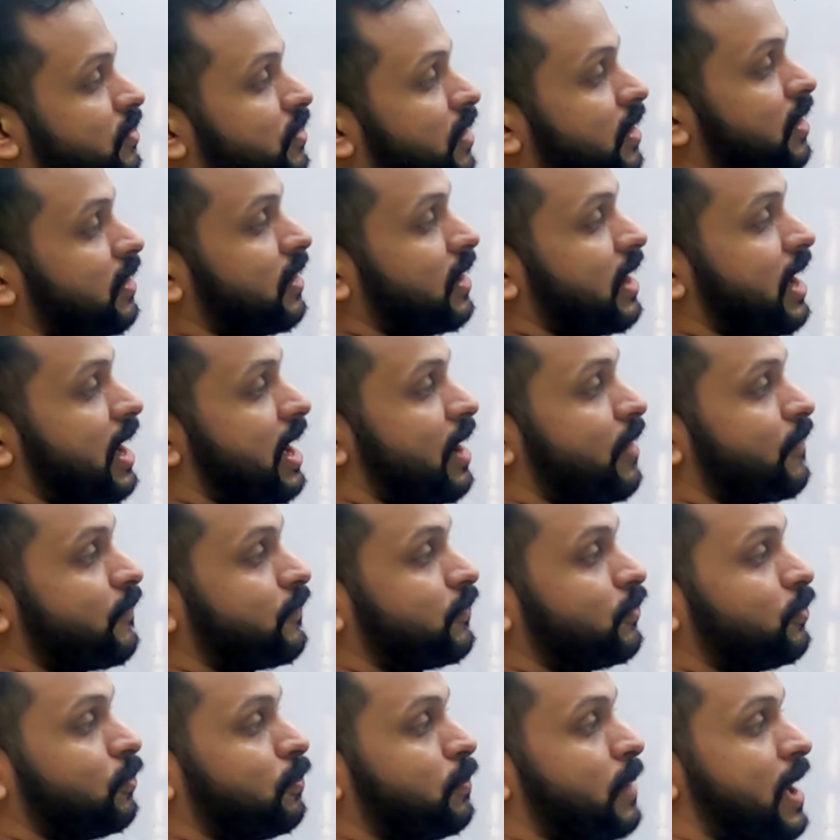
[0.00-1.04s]
radial, I have
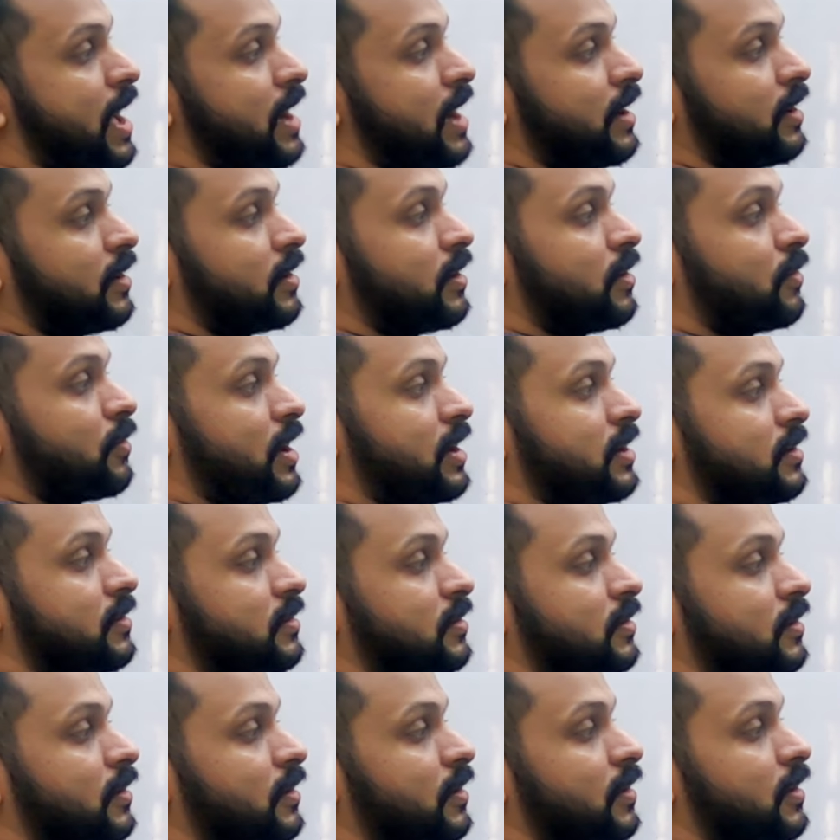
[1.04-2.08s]
to bank right
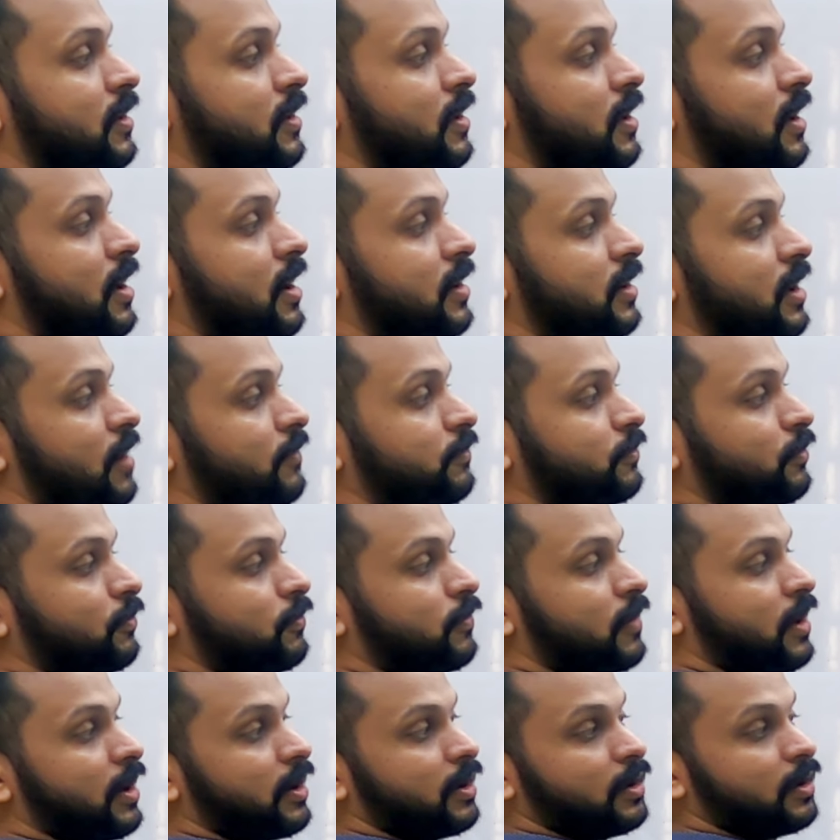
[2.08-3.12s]
and I have to
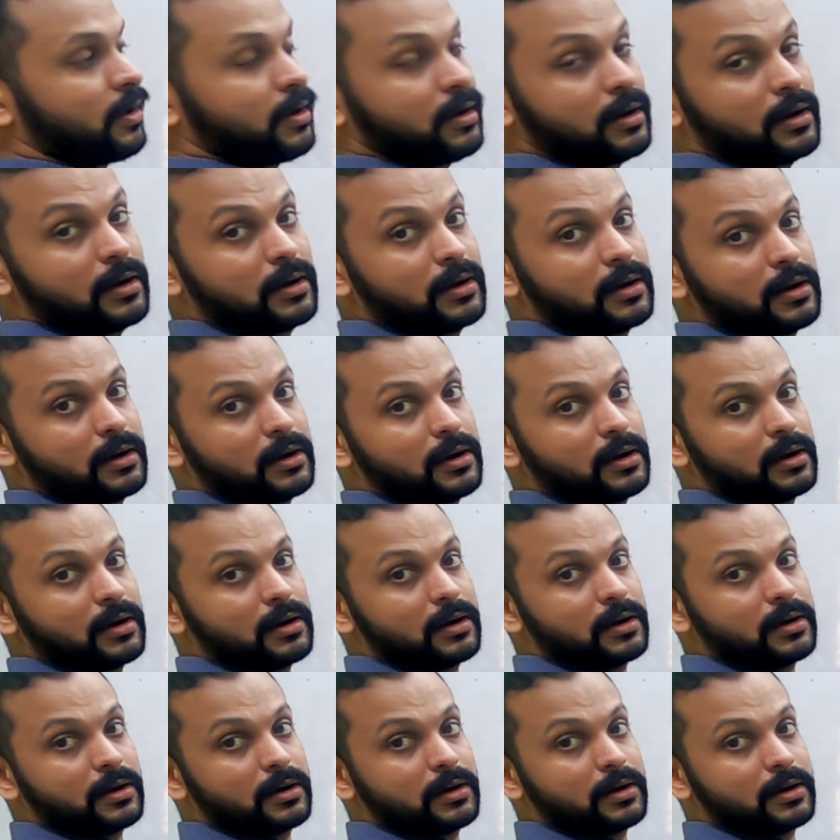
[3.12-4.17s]
fly,
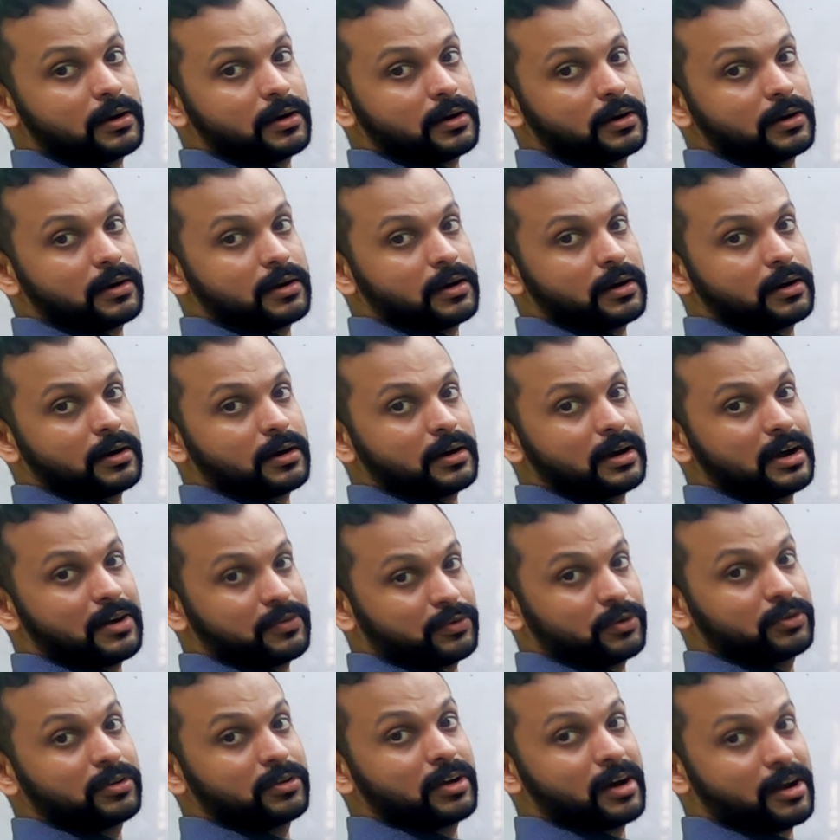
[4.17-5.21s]
I have
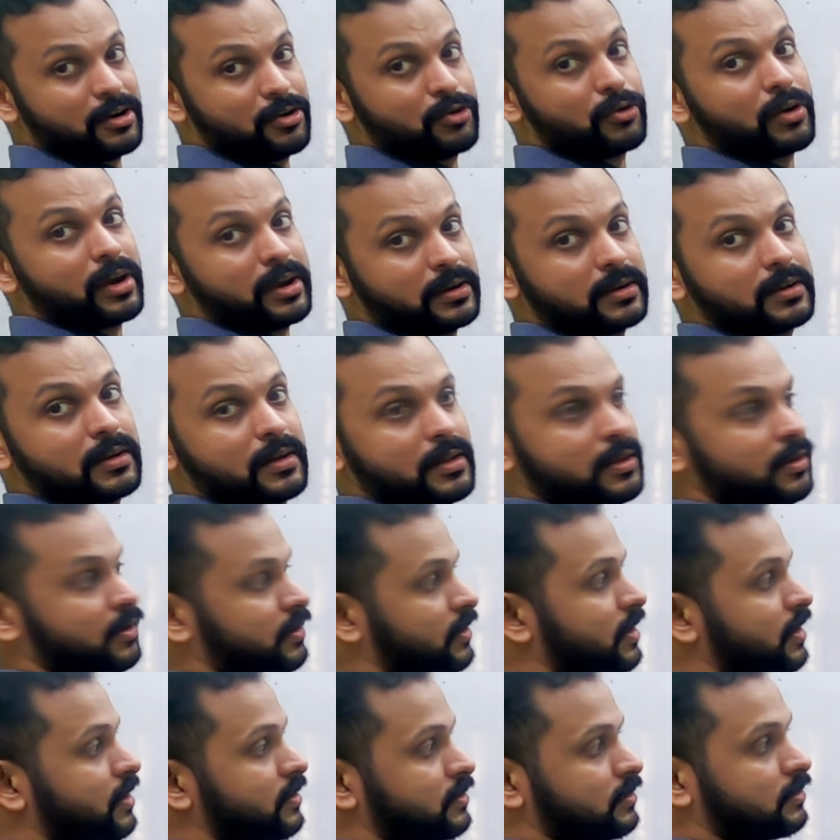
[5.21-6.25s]
to turn right,
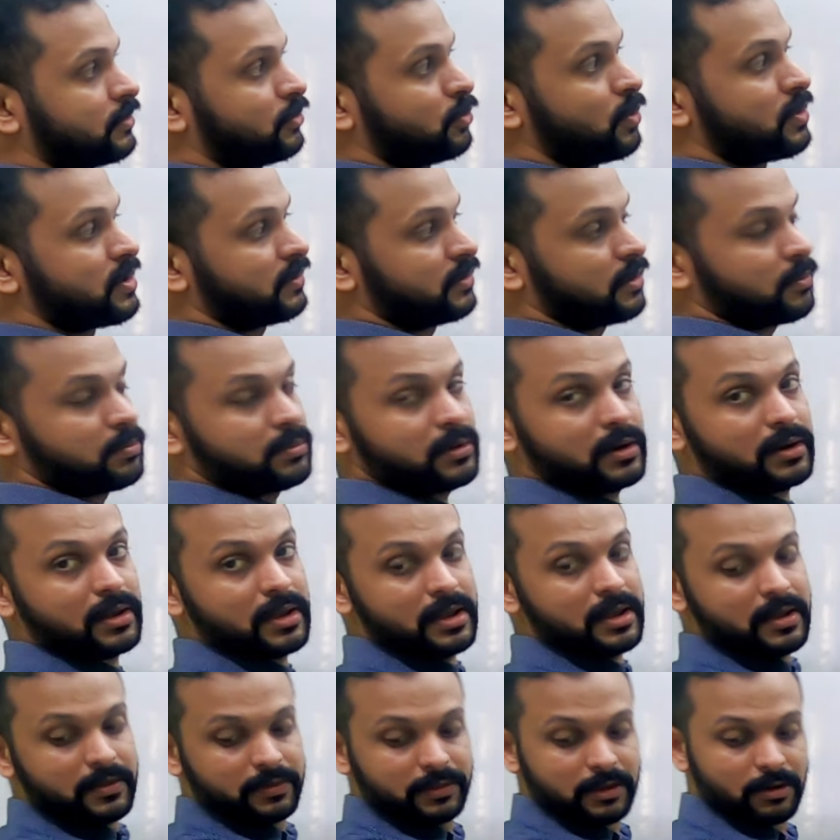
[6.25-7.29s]
yes, to intercept it.
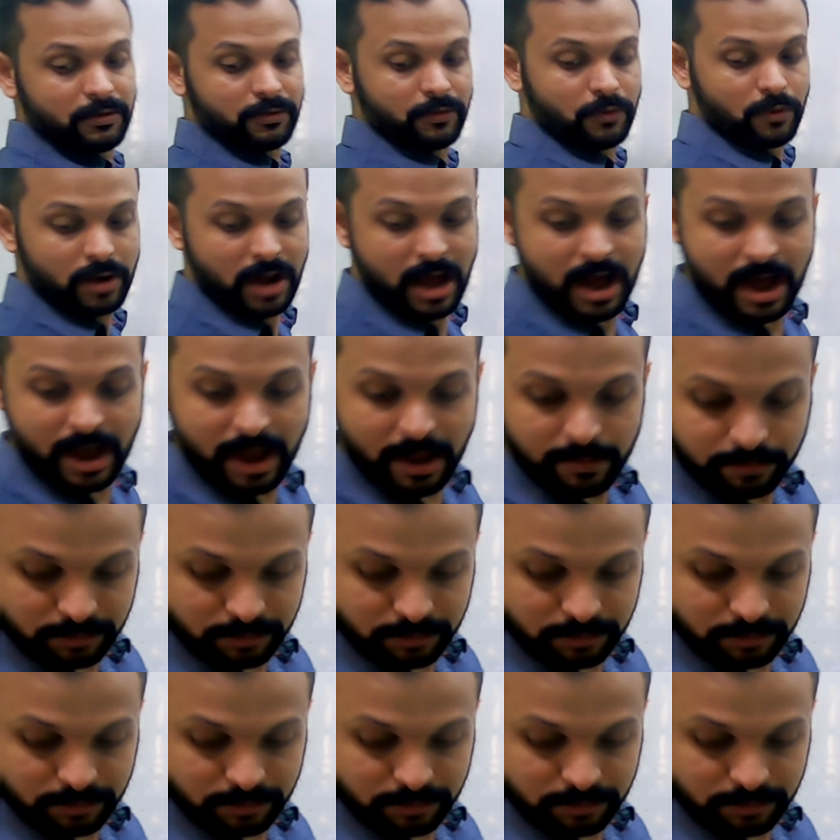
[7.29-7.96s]
Therefore, I am